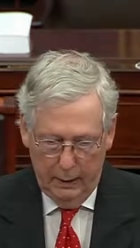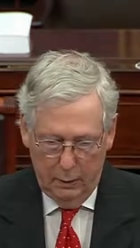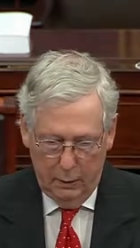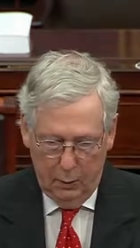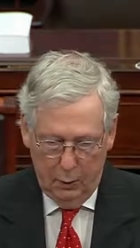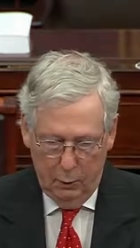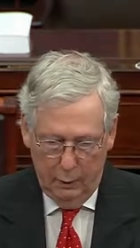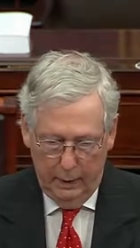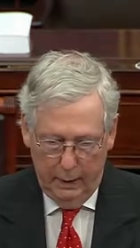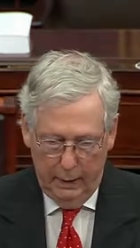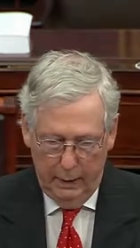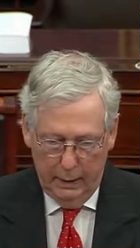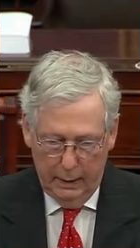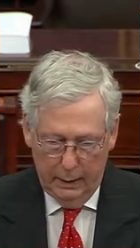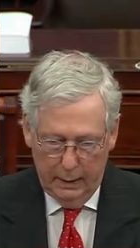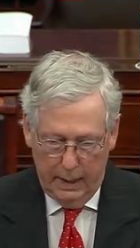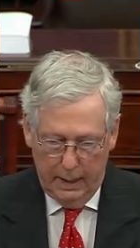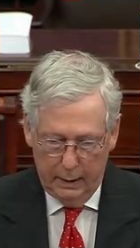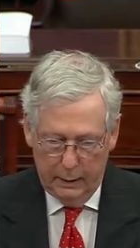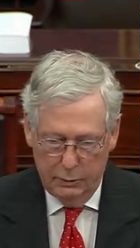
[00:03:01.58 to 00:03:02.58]
Orwellian
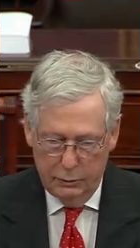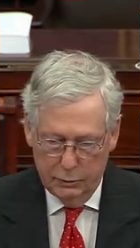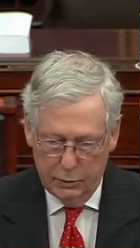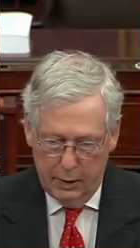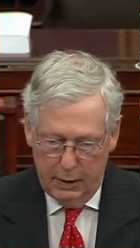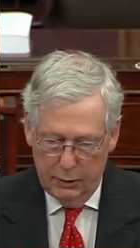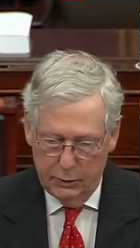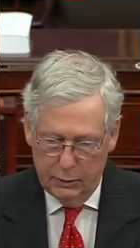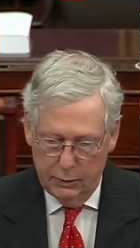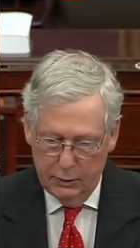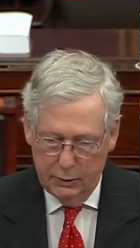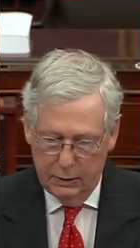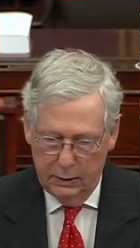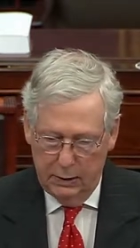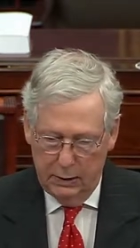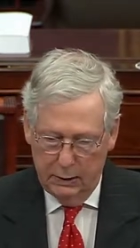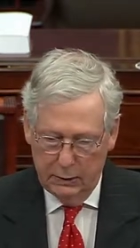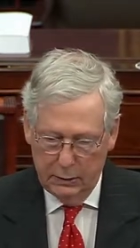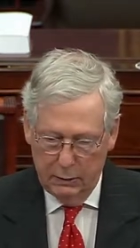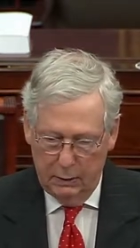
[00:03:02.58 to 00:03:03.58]
accusations that
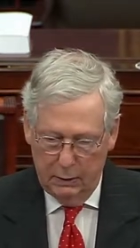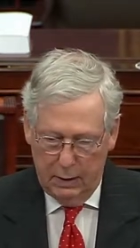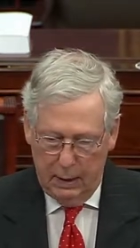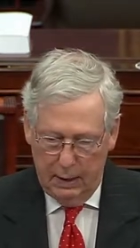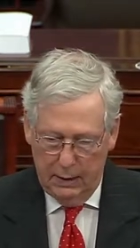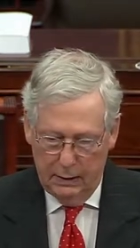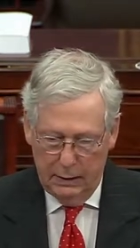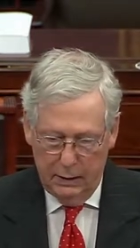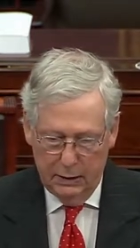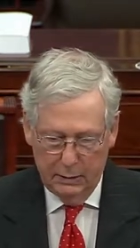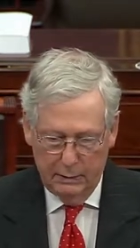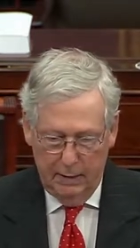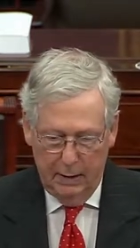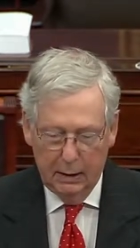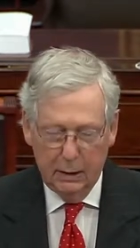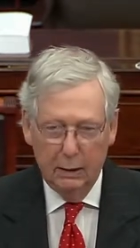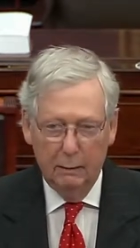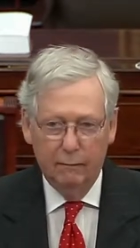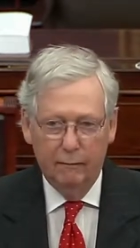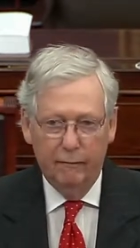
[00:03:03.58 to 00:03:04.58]
his or her ideas
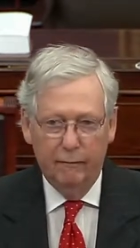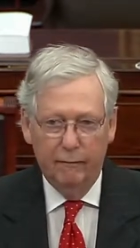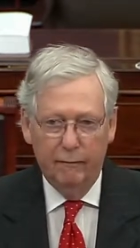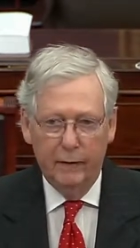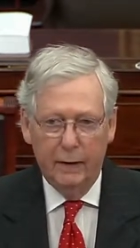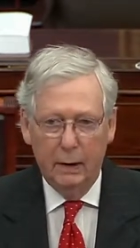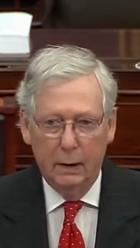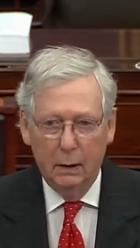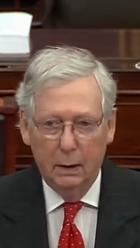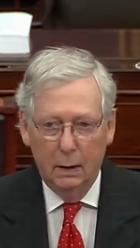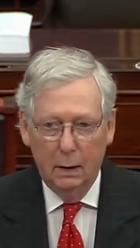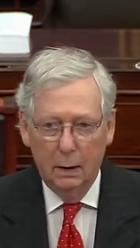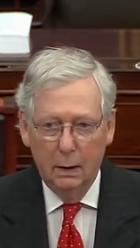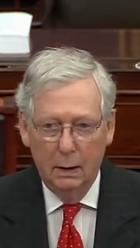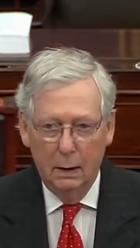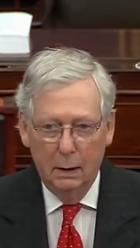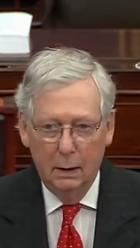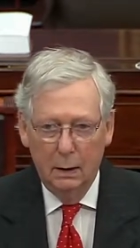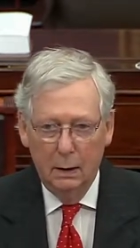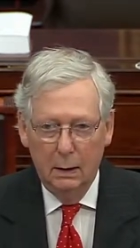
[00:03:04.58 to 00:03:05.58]
make them feel,
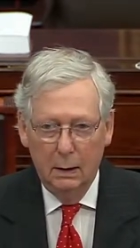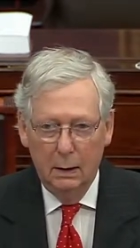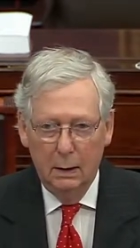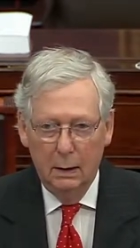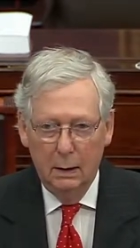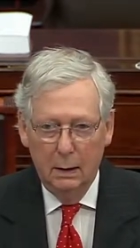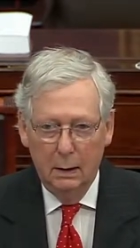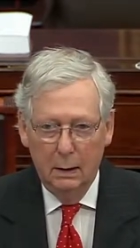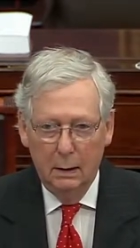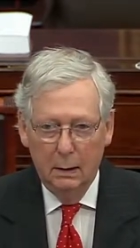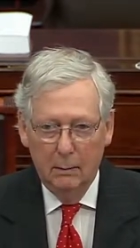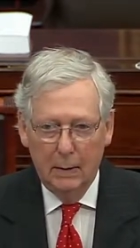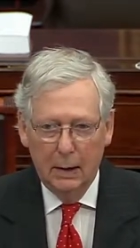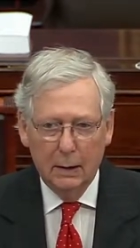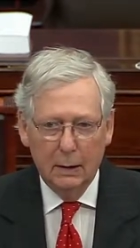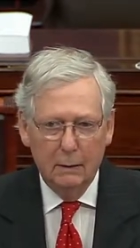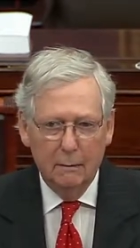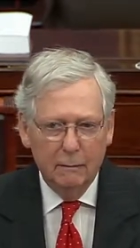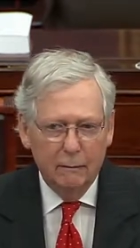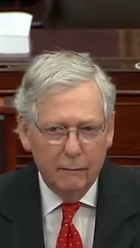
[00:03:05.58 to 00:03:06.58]

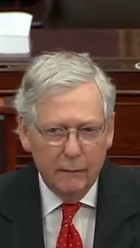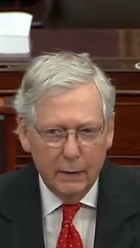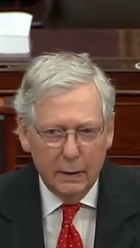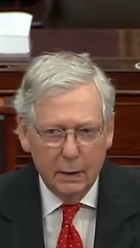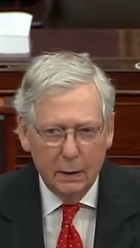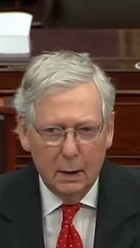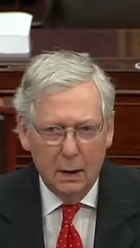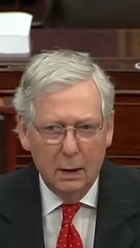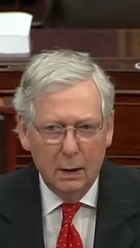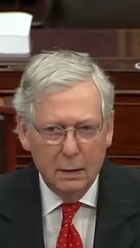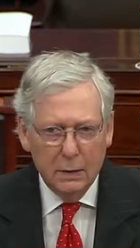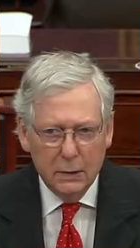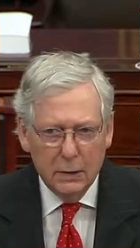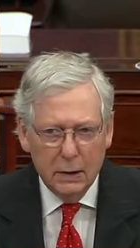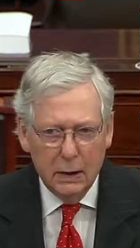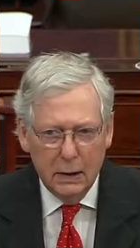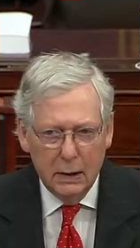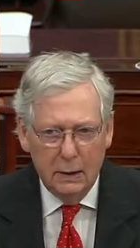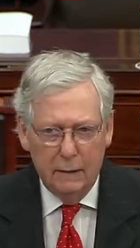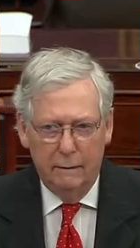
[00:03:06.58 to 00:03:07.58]
make them feel
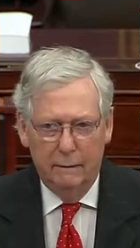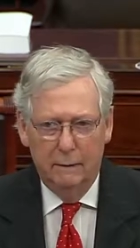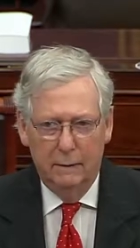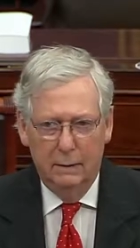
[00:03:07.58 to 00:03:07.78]
unsafe.